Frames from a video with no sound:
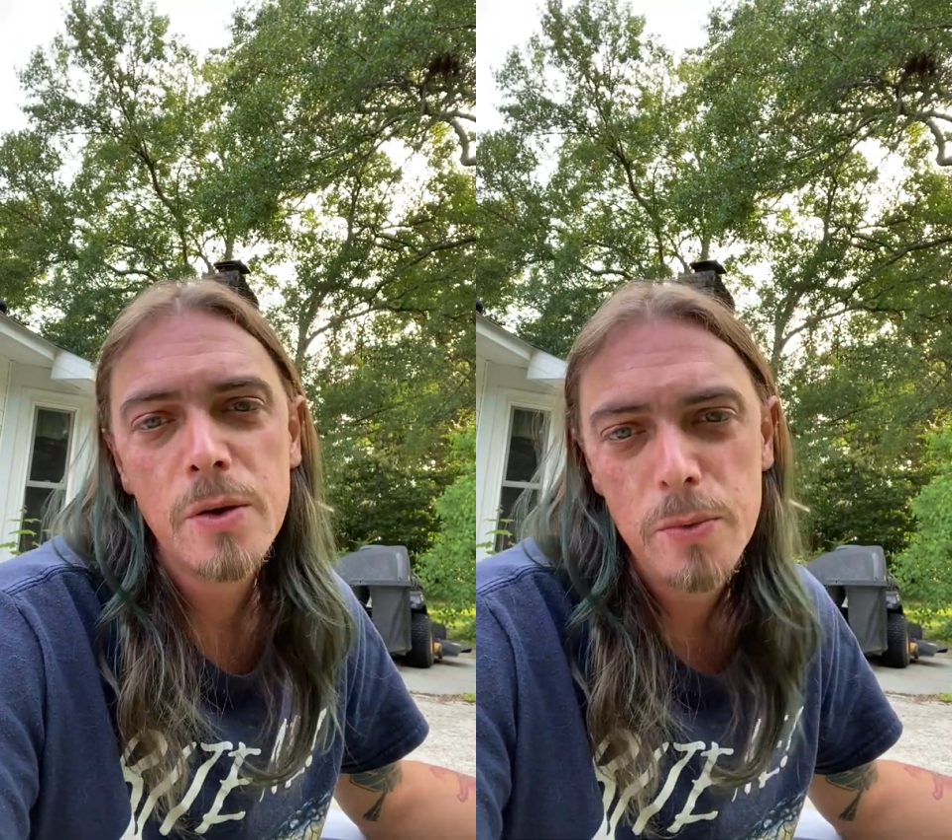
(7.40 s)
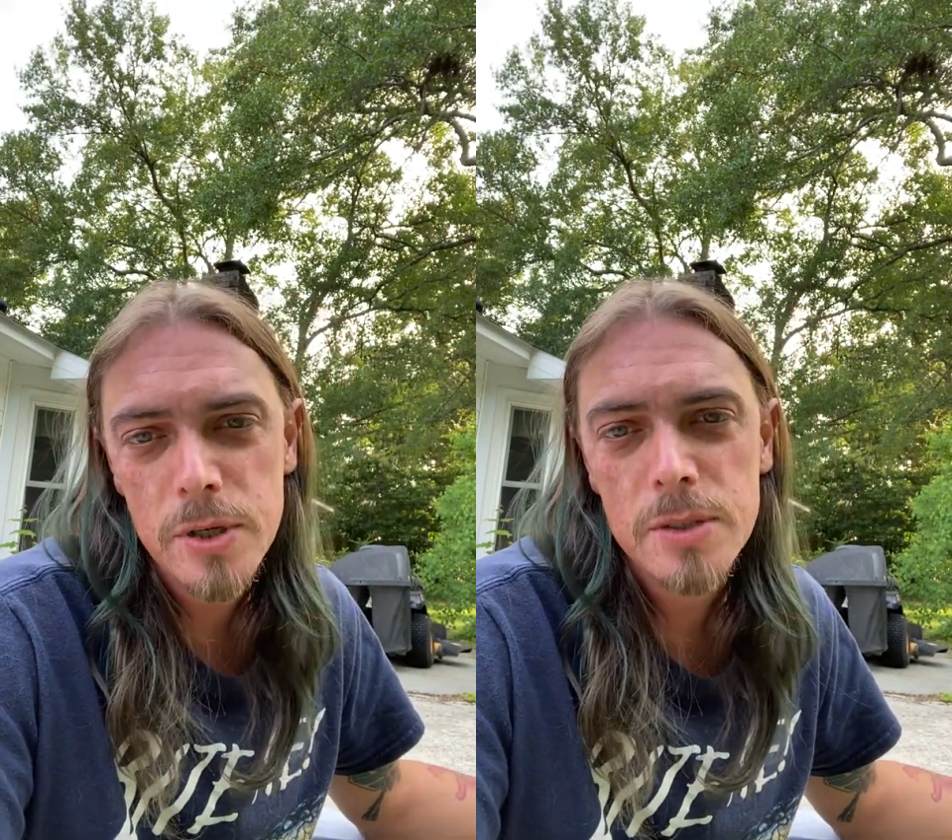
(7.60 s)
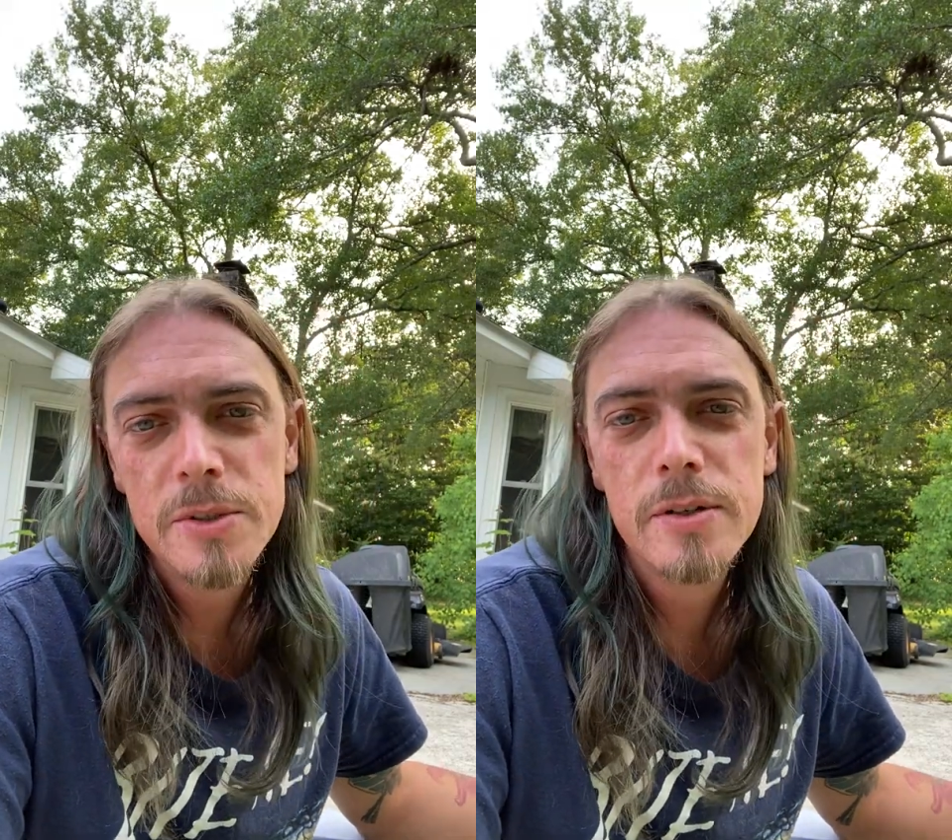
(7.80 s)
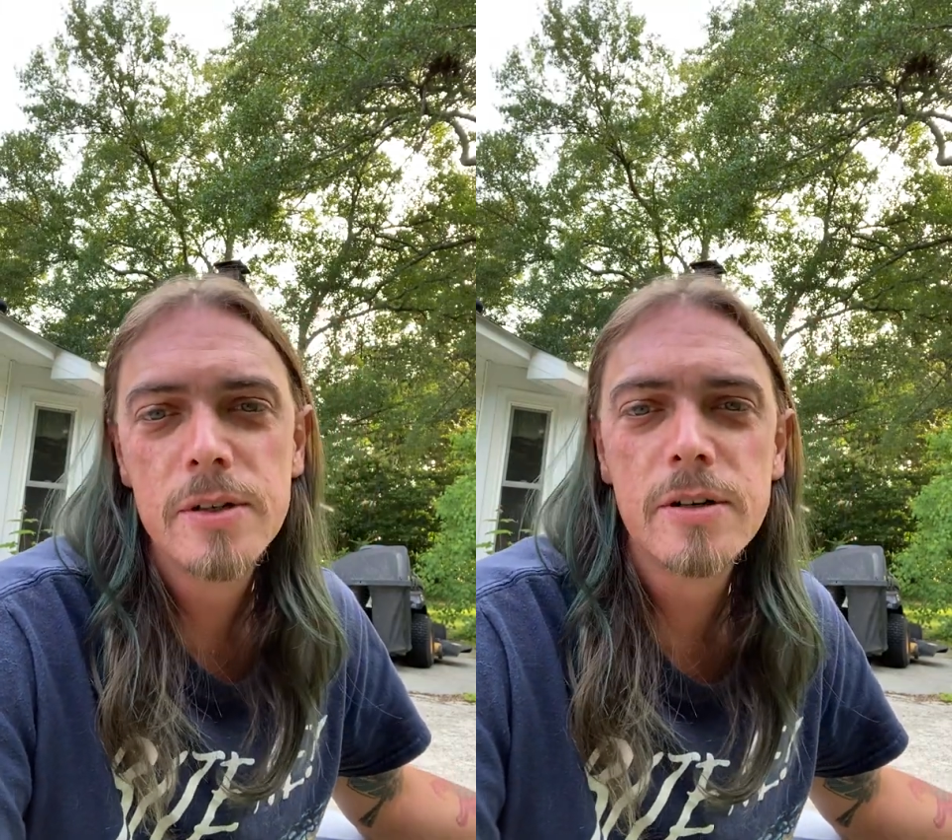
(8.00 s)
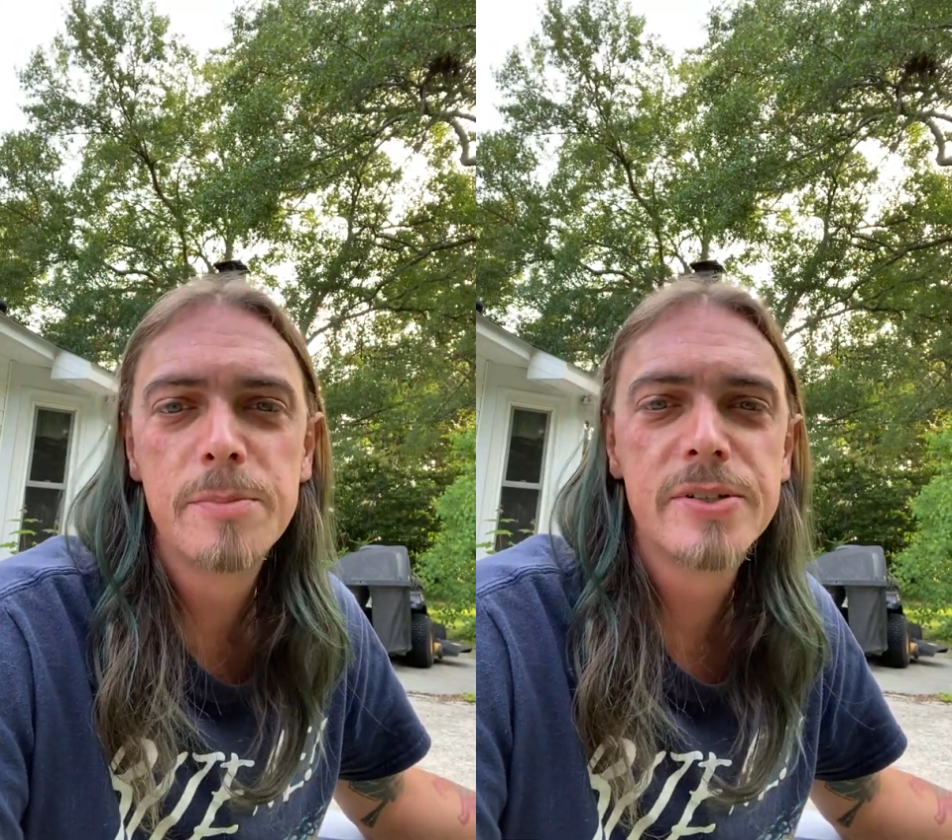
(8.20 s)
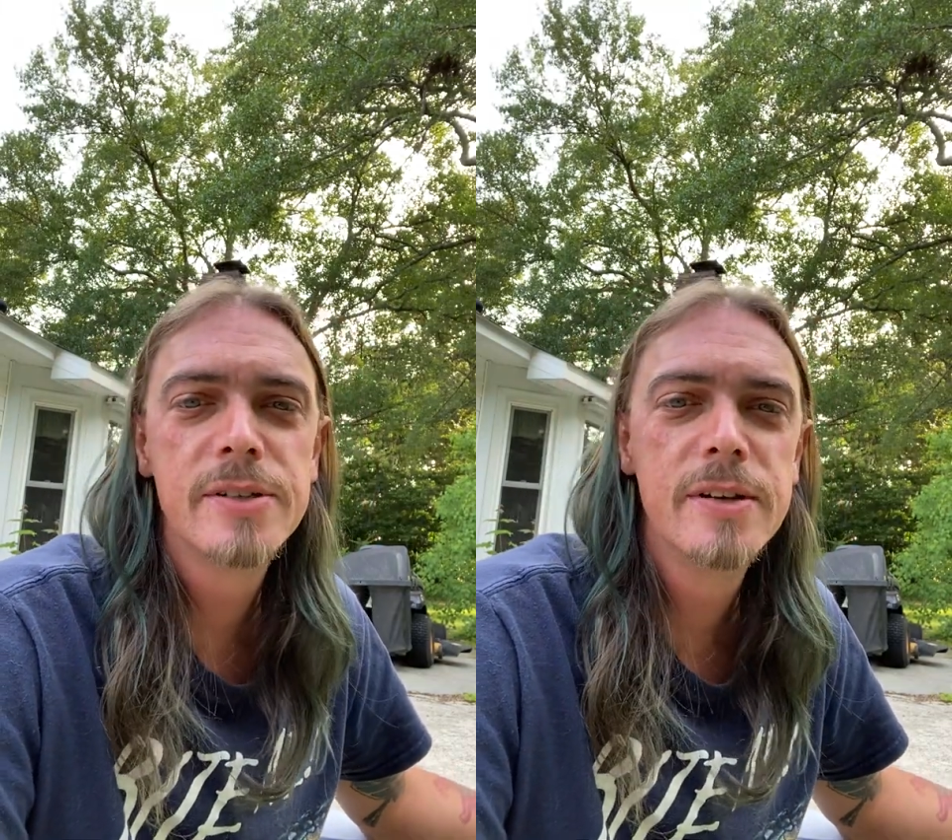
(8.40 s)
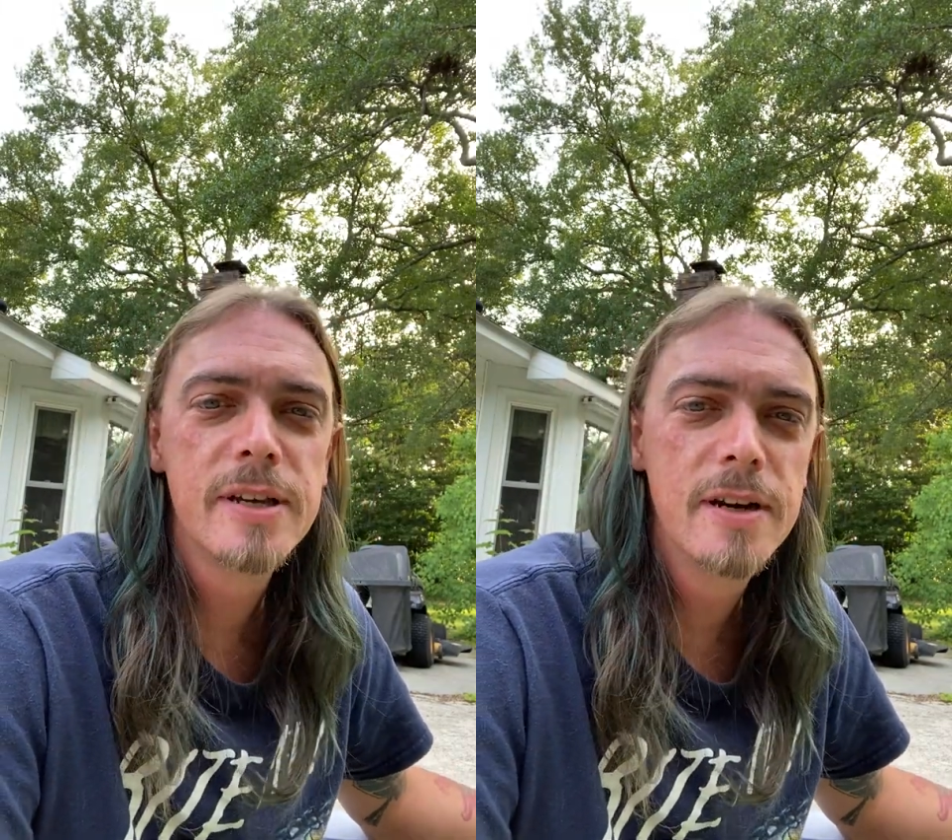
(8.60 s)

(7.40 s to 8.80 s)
Welcome to another episode of the